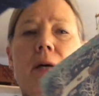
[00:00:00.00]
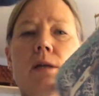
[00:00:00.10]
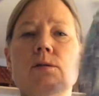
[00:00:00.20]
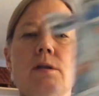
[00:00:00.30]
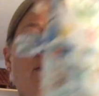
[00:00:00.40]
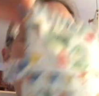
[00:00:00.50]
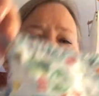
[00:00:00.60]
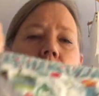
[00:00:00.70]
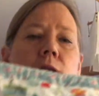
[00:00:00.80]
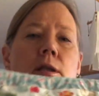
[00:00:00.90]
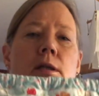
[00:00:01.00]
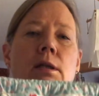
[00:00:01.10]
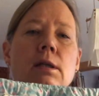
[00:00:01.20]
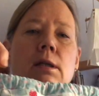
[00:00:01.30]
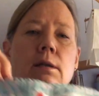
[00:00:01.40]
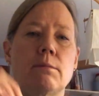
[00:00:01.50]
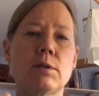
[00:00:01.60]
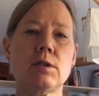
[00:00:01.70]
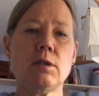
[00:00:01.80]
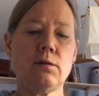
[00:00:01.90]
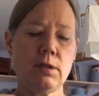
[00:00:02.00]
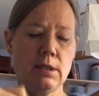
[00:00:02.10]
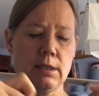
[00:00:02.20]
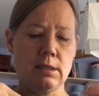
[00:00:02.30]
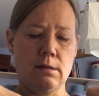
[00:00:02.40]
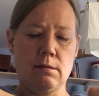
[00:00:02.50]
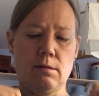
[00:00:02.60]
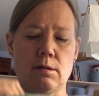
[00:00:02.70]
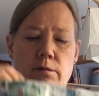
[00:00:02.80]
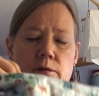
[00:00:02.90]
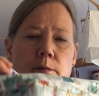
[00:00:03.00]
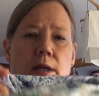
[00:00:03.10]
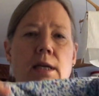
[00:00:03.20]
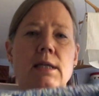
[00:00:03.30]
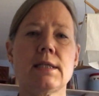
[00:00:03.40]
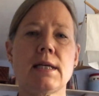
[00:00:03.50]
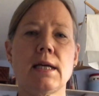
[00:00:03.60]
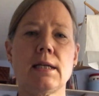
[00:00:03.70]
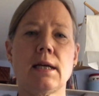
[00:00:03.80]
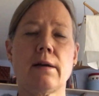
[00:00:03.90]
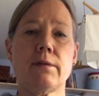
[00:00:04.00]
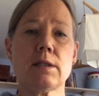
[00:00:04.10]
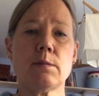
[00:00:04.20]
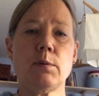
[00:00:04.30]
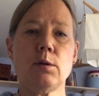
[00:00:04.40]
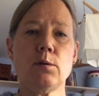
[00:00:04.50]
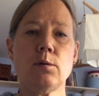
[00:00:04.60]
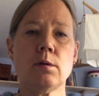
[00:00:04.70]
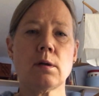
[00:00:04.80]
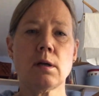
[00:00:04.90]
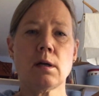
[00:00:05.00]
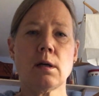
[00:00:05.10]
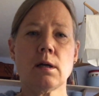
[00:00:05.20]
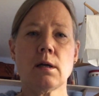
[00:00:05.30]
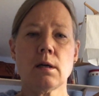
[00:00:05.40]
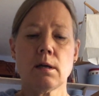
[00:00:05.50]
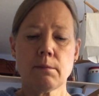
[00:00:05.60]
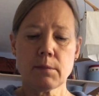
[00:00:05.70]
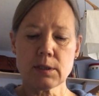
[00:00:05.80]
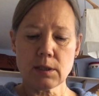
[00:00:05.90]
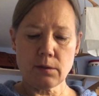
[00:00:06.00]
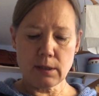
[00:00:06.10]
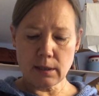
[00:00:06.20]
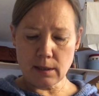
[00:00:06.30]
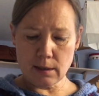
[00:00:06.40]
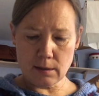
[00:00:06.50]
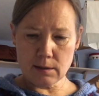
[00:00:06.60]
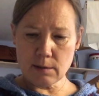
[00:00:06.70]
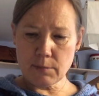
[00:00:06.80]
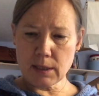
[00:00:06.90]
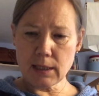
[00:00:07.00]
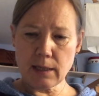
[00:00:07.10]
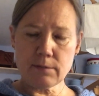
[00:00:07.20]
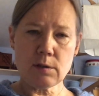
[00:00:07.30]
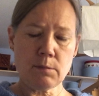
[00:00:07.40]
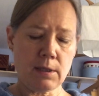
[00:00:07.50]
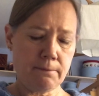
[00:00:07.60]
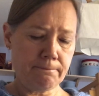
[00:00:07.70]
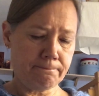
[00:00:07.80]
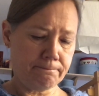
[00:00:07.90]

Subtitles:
I use different materials, also from the inside. I have this blue material that somebody gave to me.